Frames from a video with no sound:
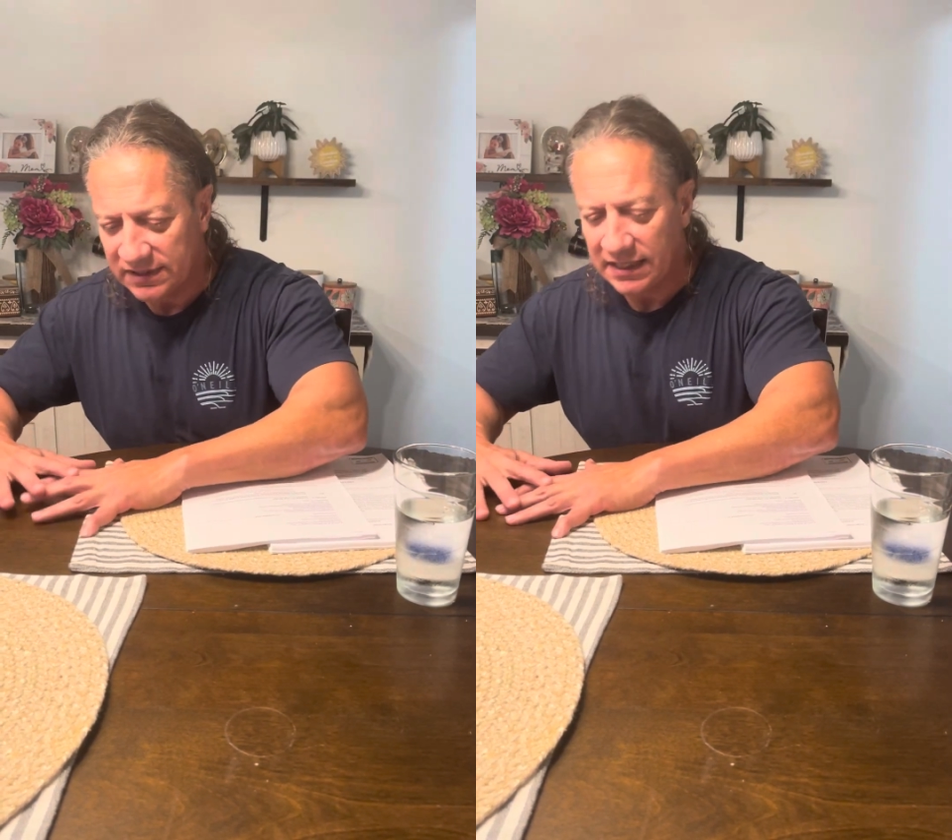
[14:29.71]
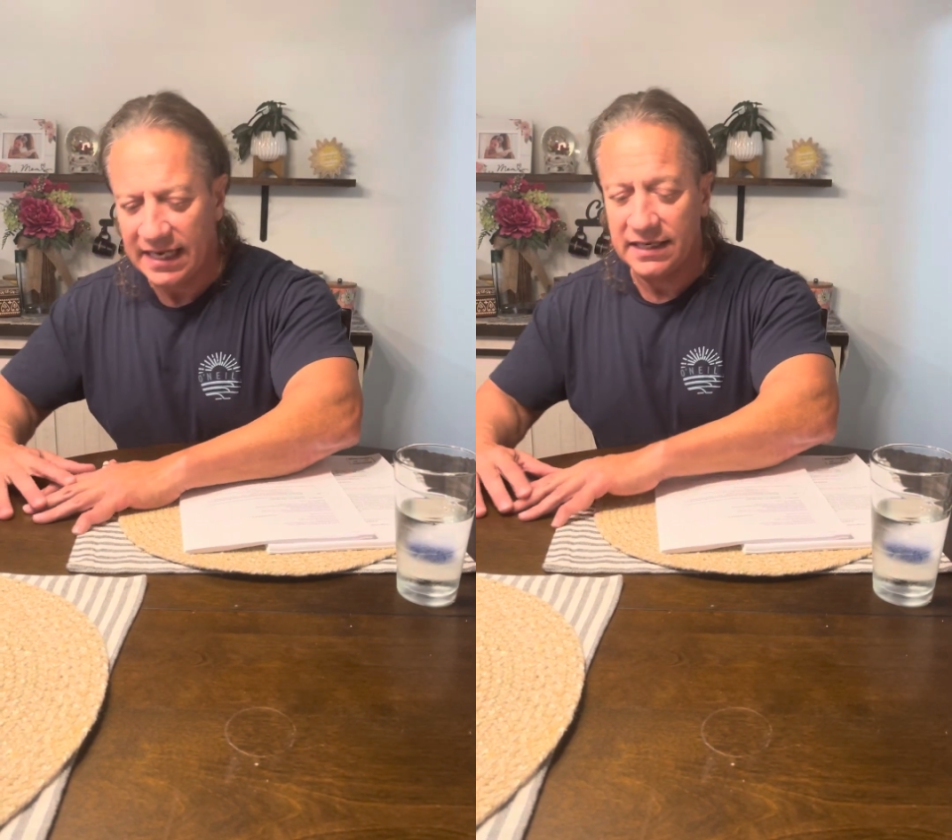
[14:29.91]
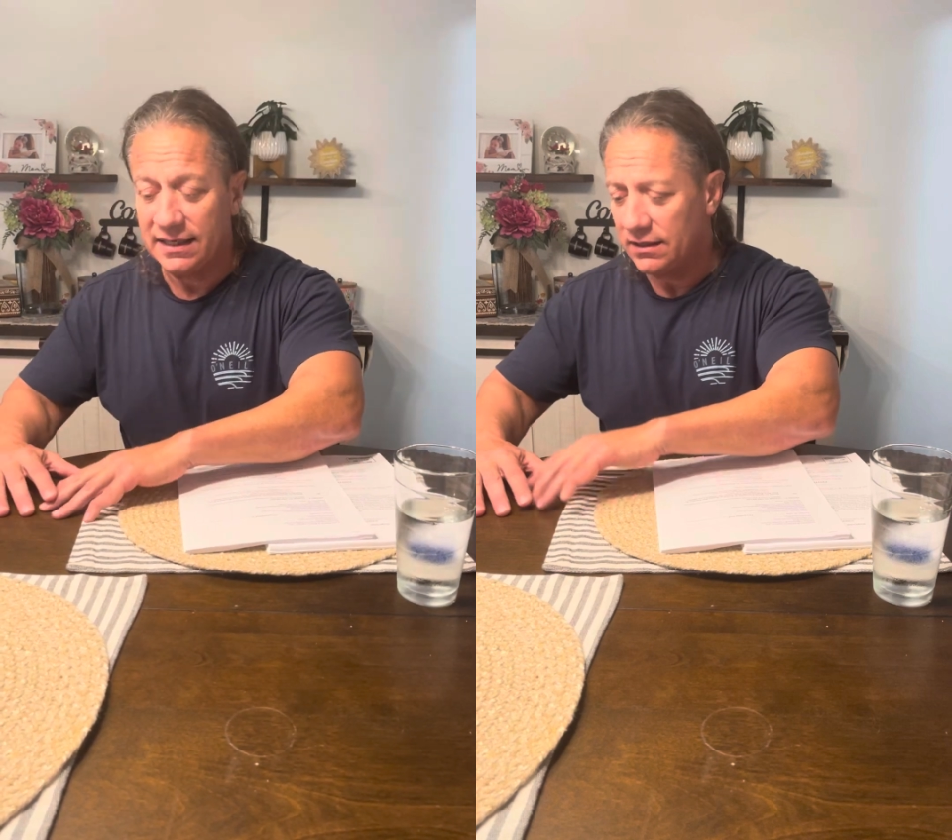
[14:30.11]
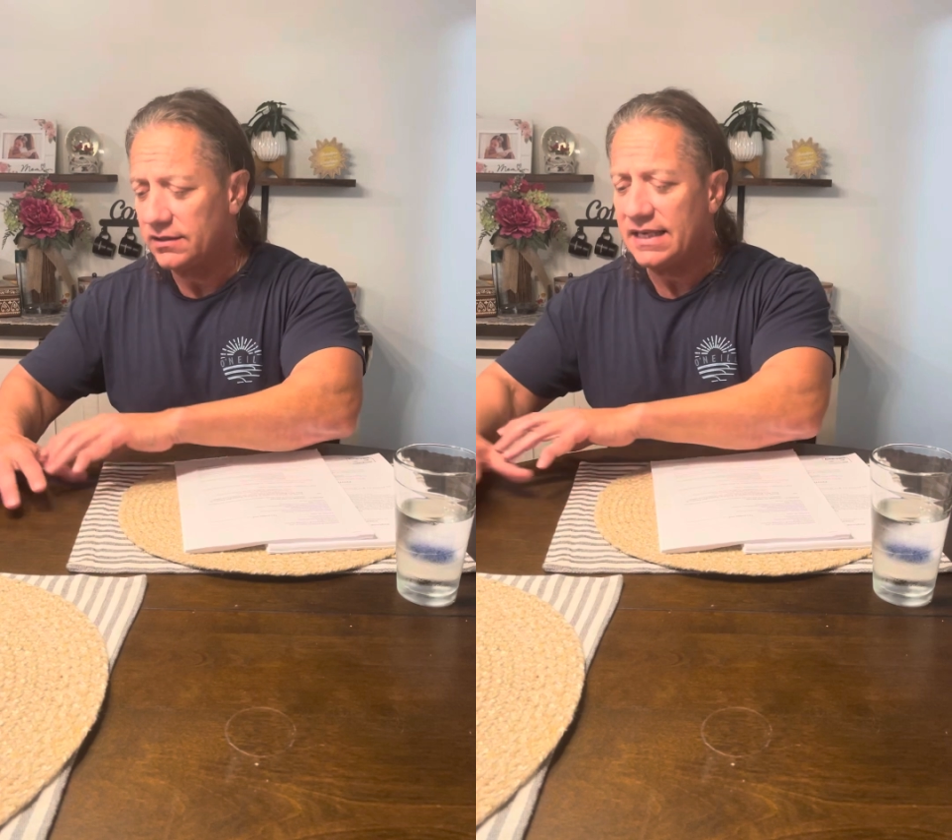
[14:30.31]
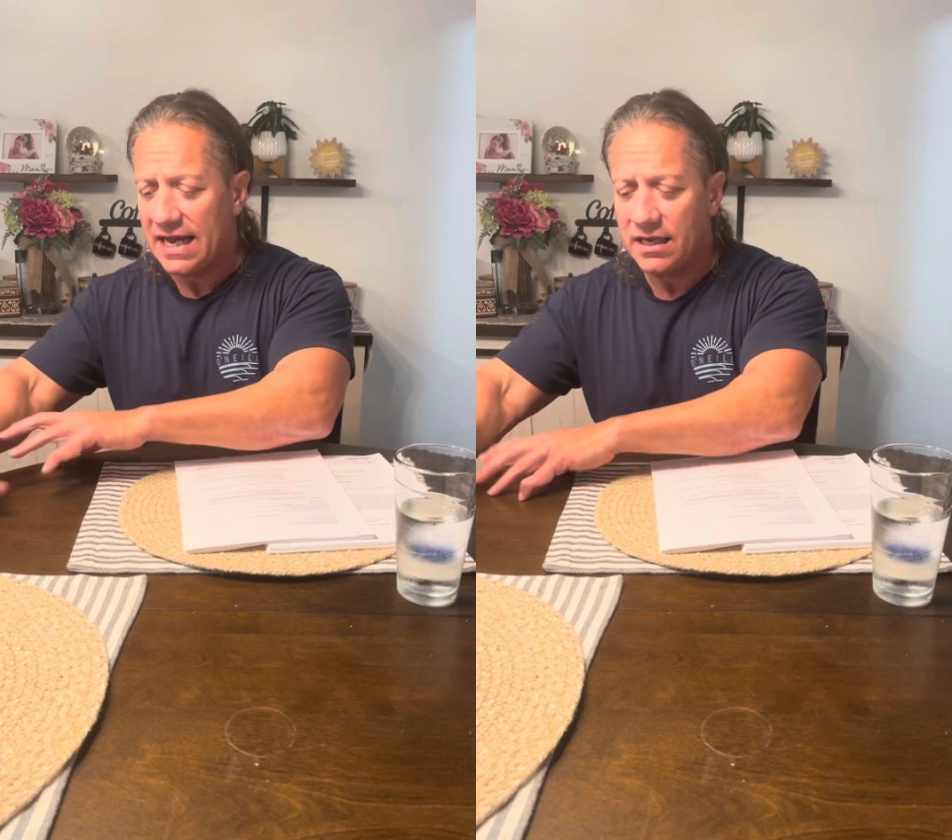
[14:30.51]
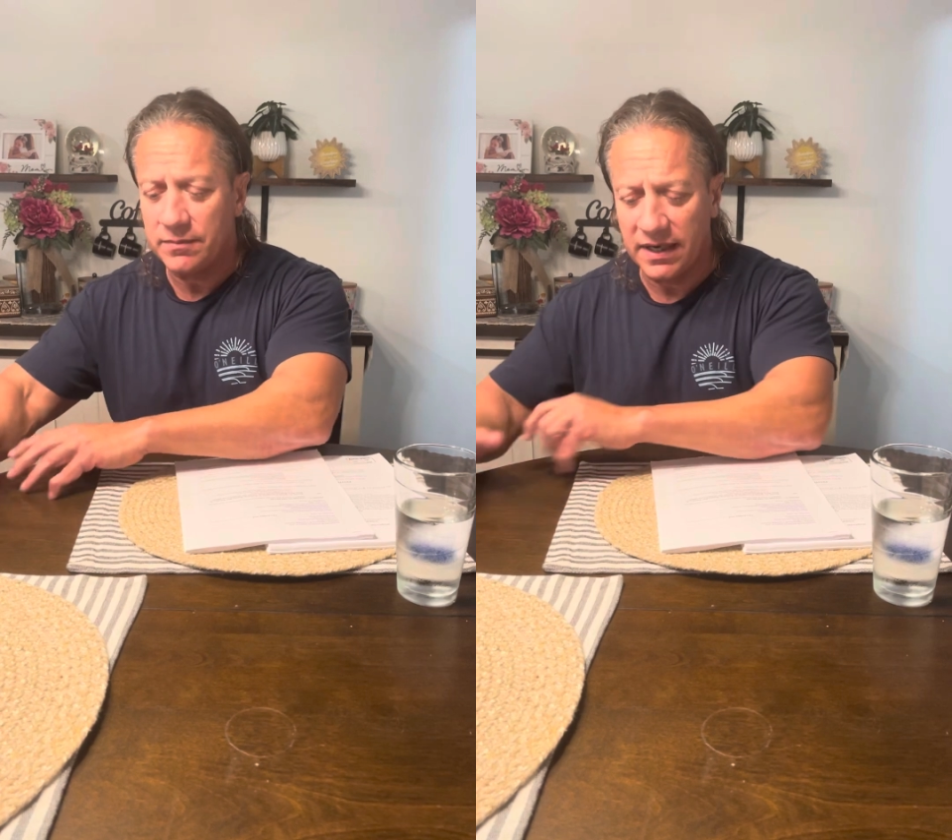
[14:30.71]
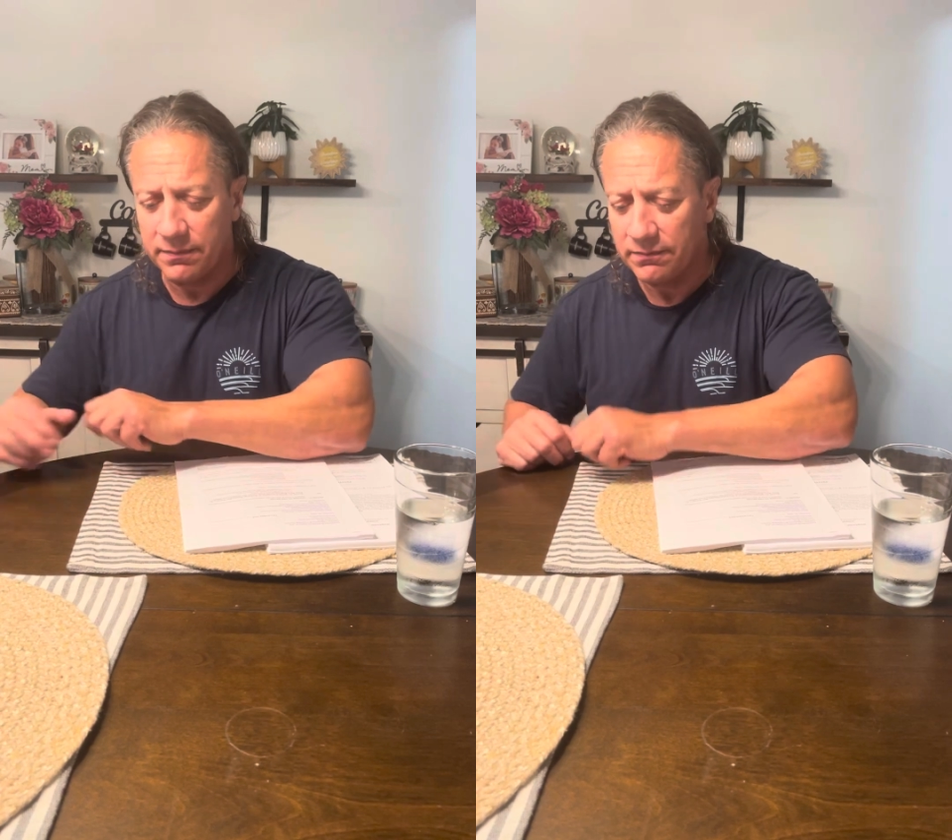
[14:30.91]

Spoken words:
land, and they're attacking my